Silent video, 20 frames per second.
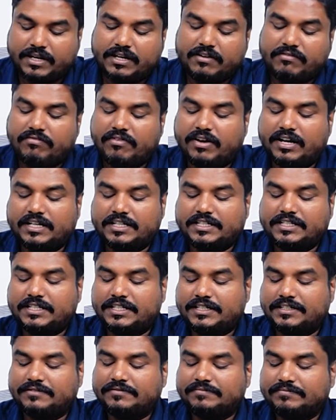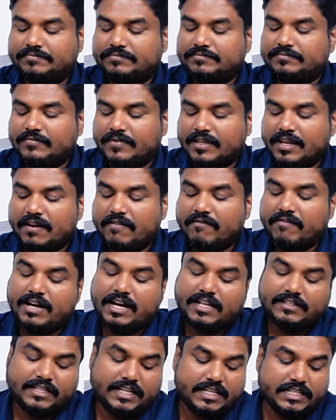and function. When
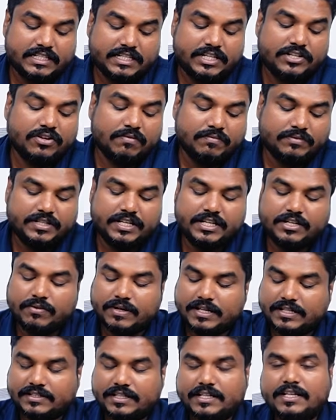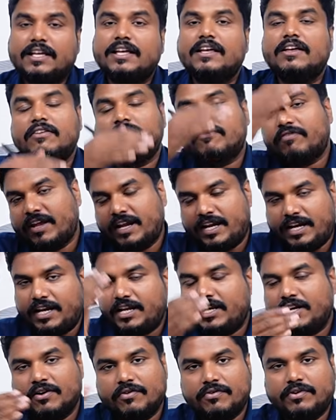I say genome sequencing,
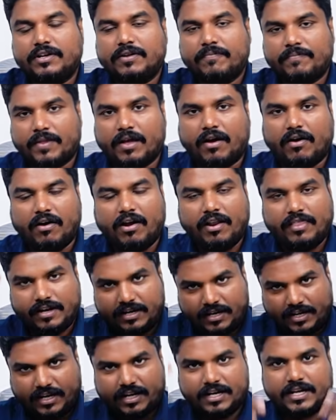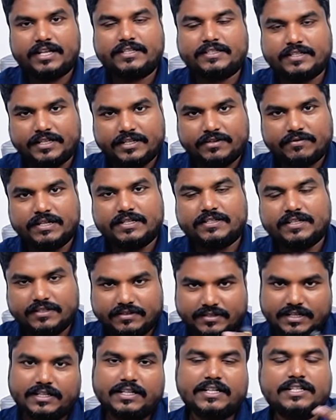finding out all the DNA sequence
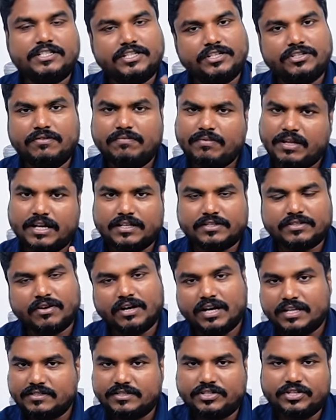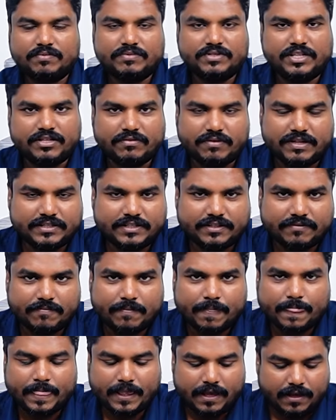inside the genome, that is called as genome sequencing.
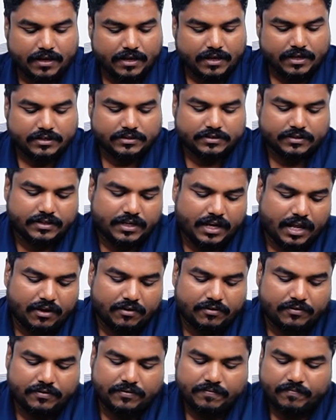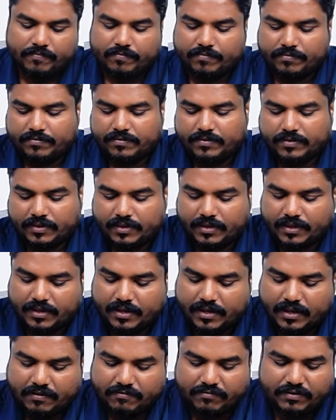So now
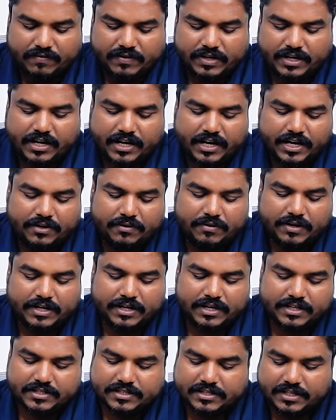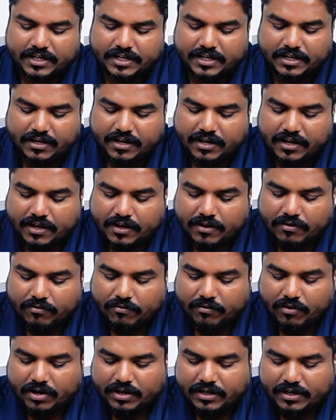we will try to understand
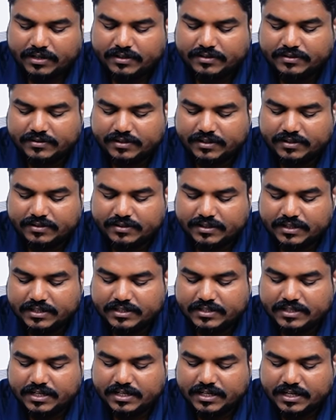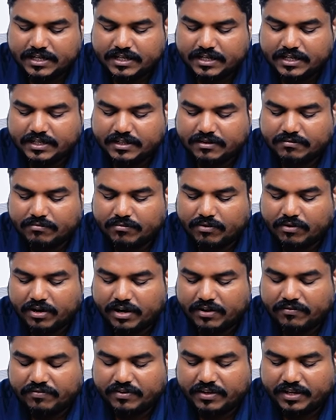what is this genetic
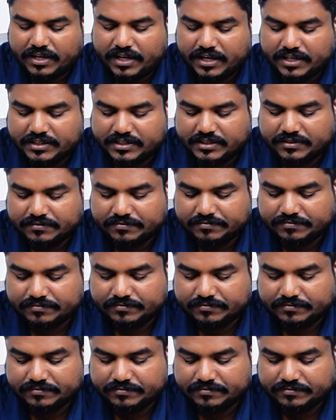modification.